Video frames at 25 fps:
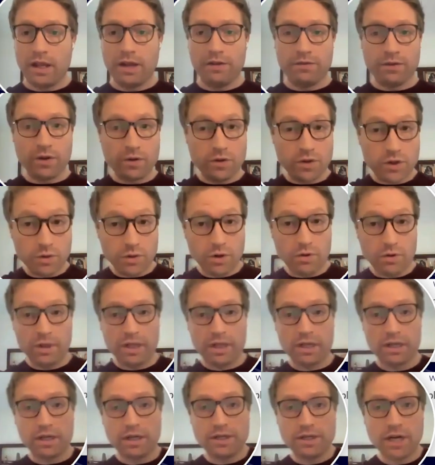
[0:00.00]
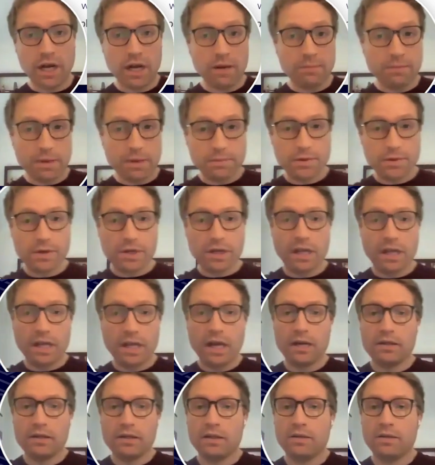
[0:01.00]
If you do a really good job, maybe you can
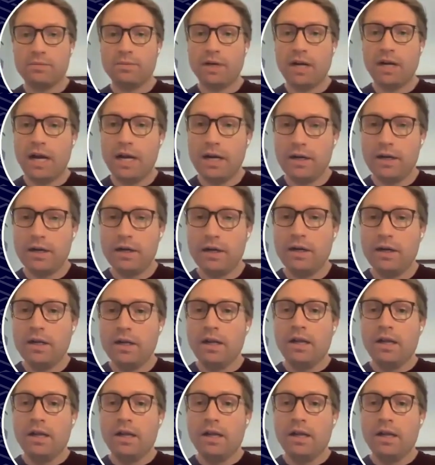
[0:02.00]
get a little bit higher.